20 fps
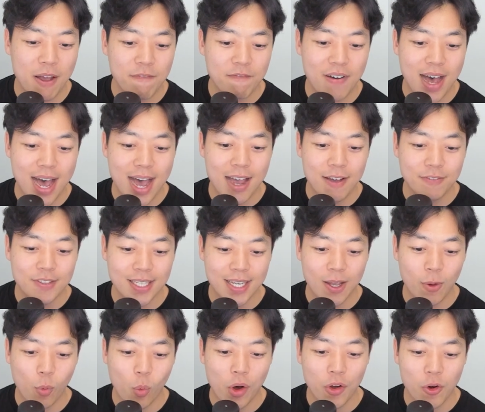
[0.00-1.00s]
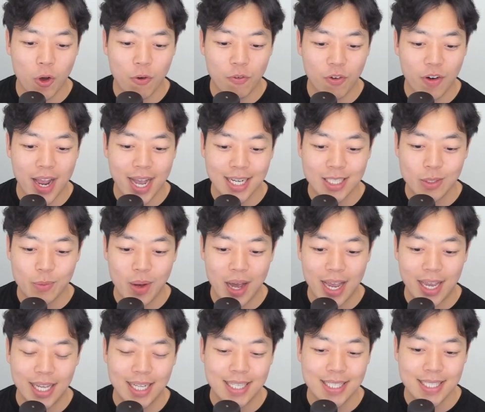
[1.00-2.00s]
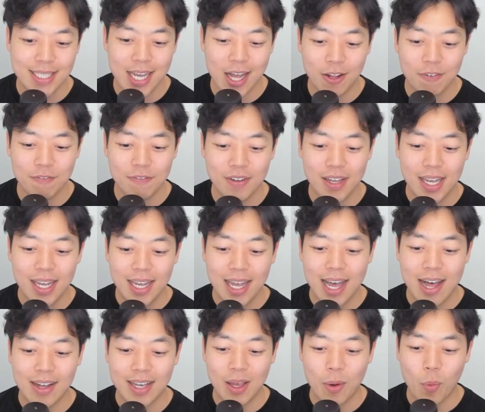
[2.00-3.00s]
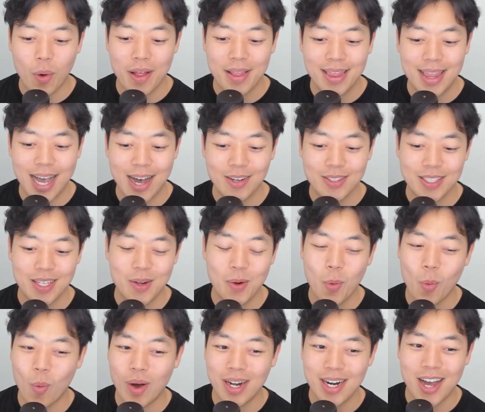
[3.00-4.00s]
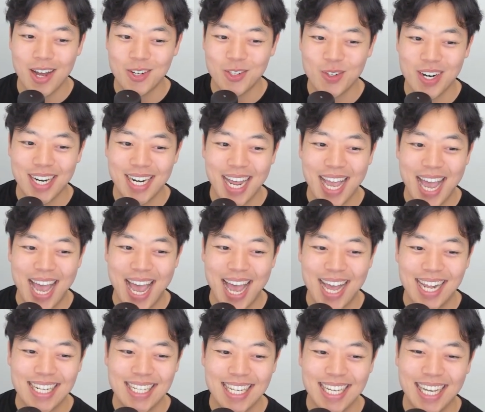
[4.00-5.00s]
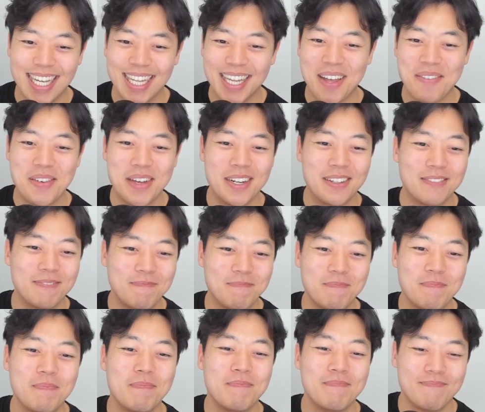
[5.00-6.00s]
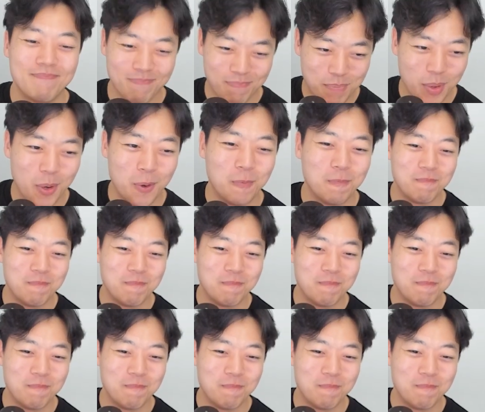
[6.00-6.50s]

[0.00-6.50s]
5 to get 1 over xy itself. I'll get 1,111. Boom.